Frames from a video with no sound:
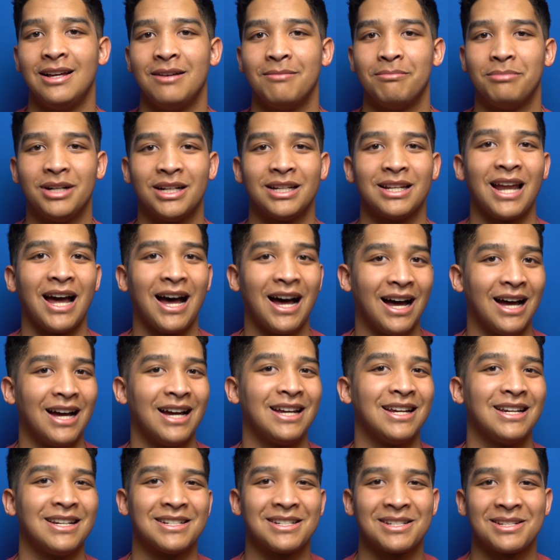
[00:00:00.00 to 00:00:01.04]
But
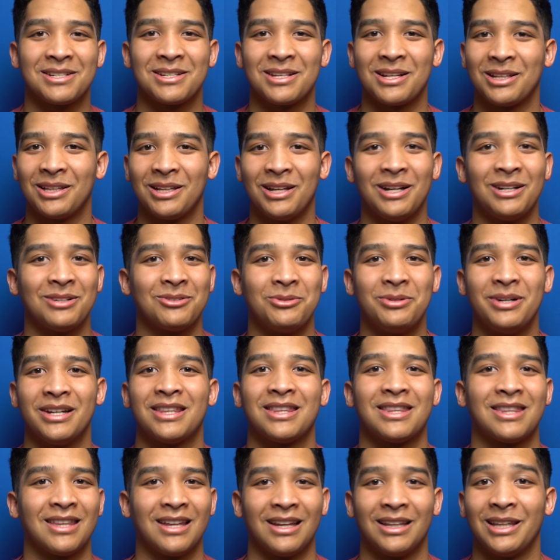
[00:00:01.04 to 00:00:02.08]
I, as along
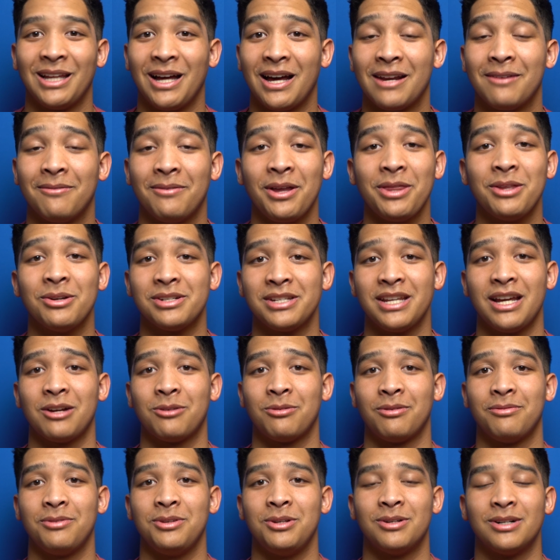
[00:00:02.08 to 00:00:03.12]
with a lot of other tech
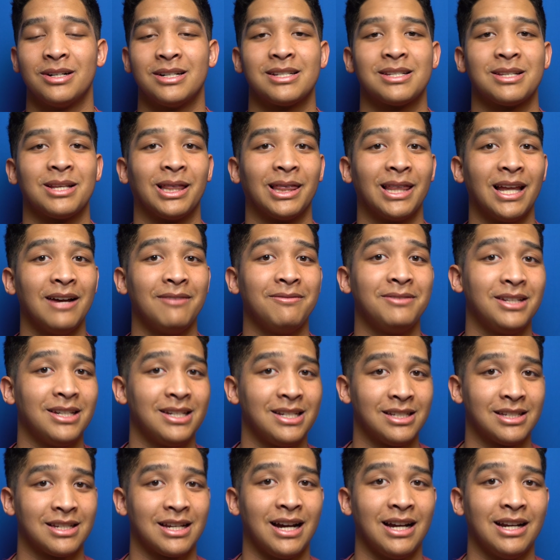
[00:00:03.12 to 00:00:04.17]
reviewers, love the
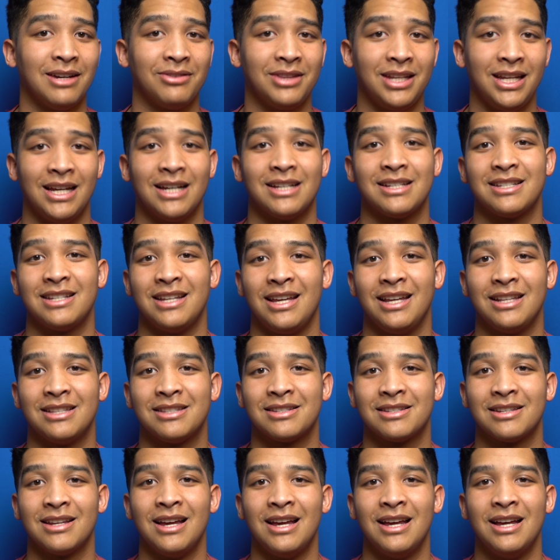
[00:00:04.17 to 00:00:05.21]
design of the
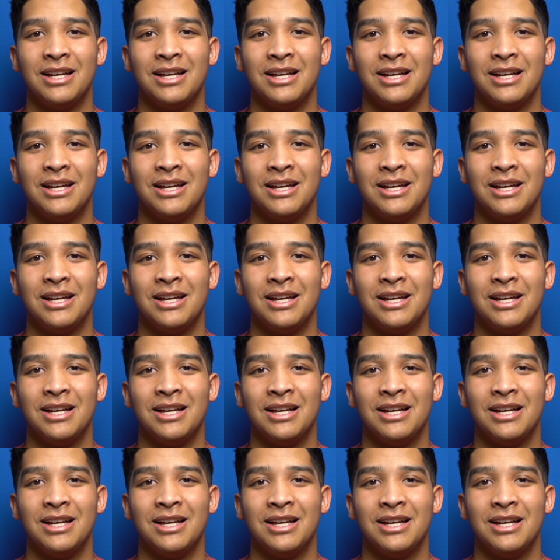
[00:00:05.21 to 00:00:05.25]
S8s,